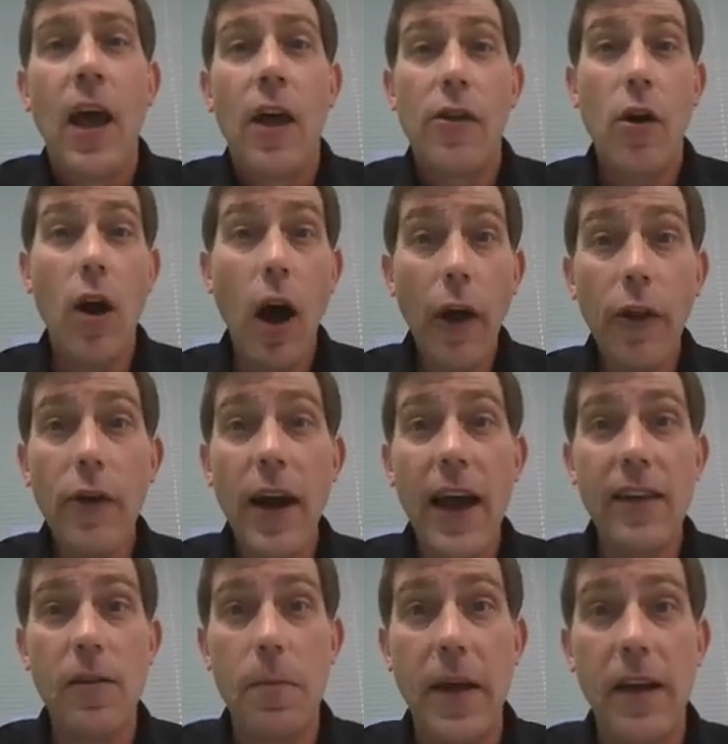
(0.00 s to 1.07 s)
There are other
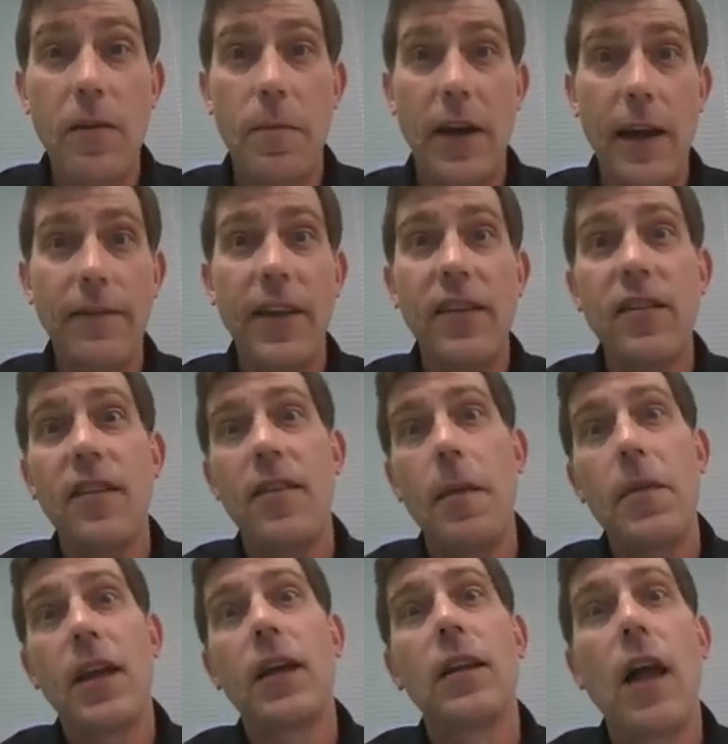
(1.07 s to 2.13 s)
aspects, but I've listed
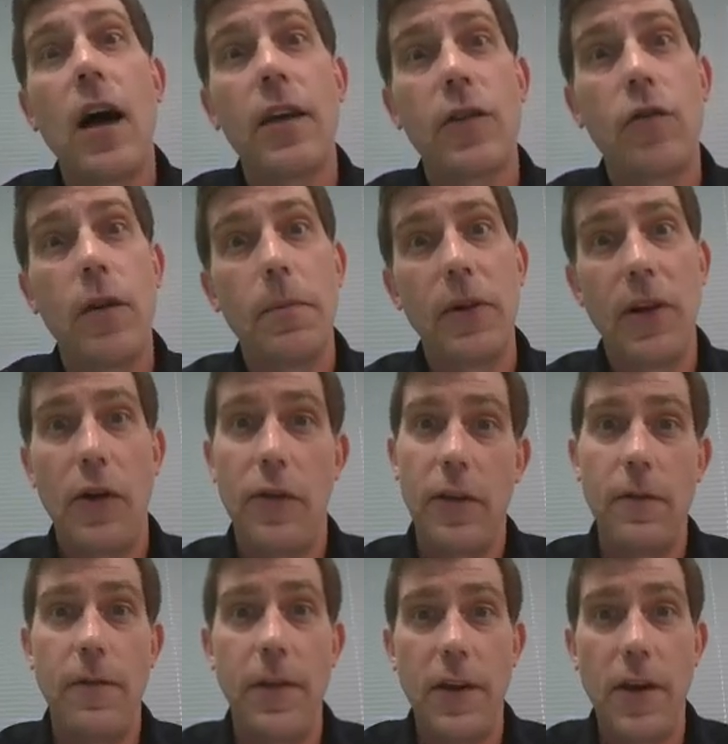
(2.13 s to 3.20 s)
them in a glossary below
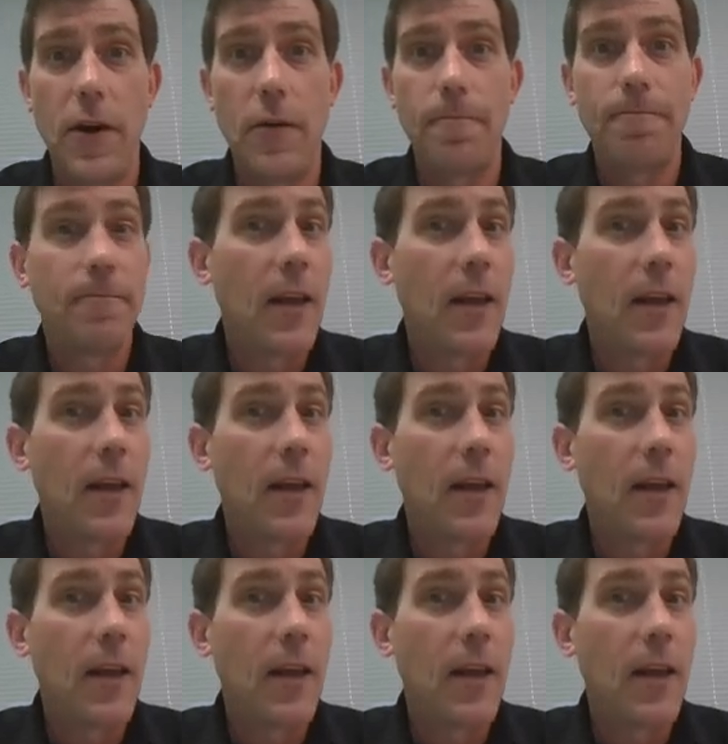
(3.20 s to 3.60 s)
this video.